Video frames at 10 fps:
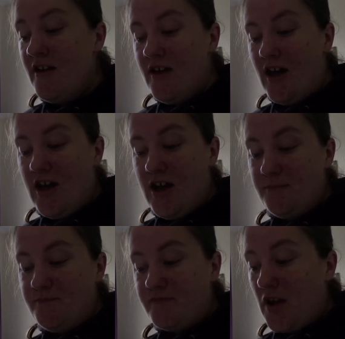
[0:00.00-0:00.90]

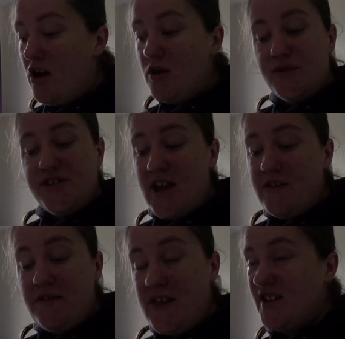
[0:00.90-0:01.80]
I would say
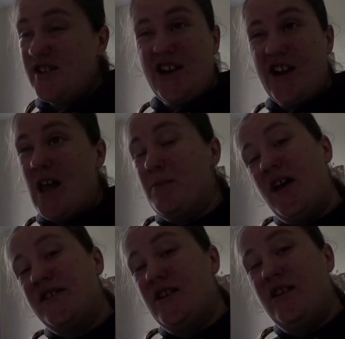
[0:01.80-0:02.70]
that things are going to get
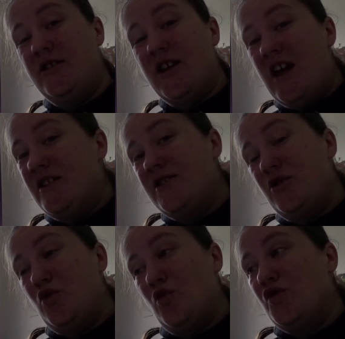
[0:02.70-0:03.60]
better and
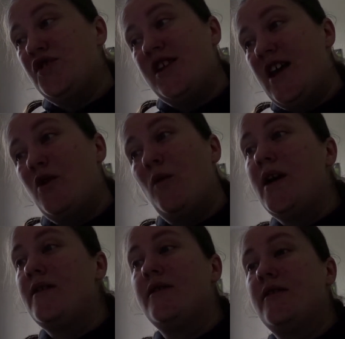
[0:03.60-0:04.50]
to stick
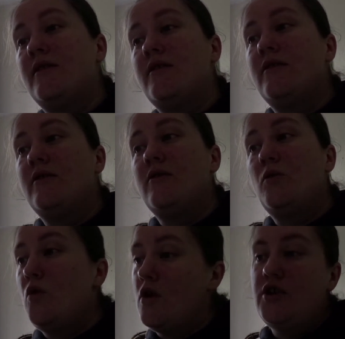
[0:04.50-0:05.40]
with
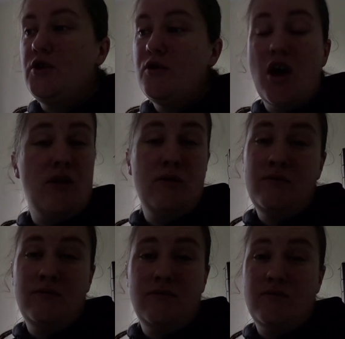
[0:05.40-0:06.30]
what you know
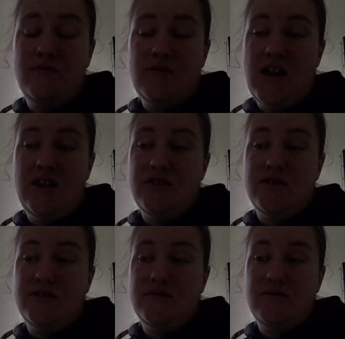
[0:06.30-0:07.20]

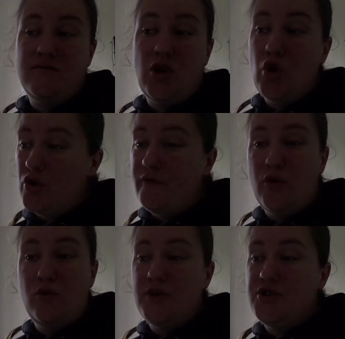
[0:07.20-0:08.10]
and look
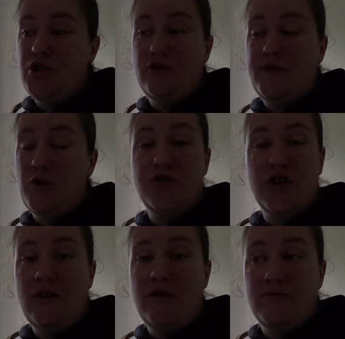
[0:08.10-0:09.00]
forward to your
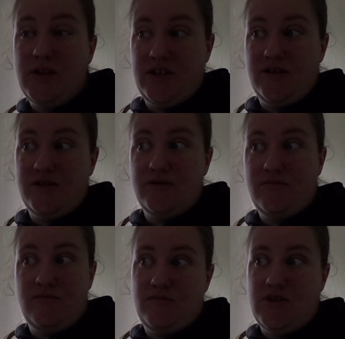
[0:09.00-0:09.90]
future, because,
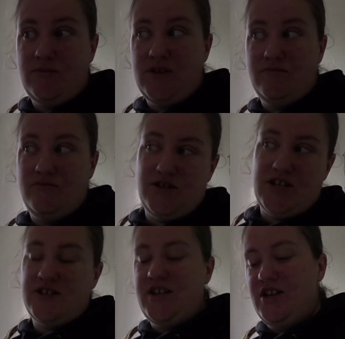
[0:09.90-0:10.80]
I mean,
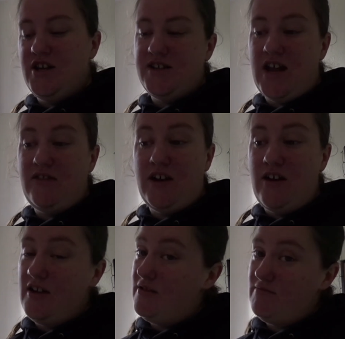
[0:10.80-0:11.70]
16 years down the
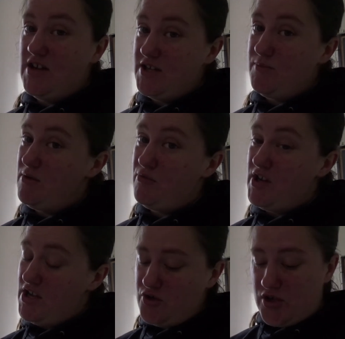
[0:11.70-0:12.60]
line, it's been
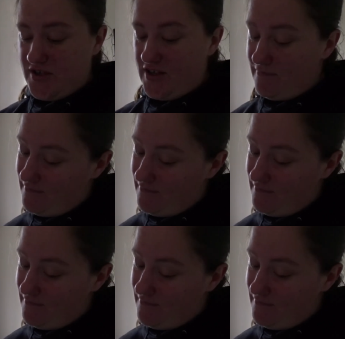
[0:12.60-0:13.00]
pretty interesting.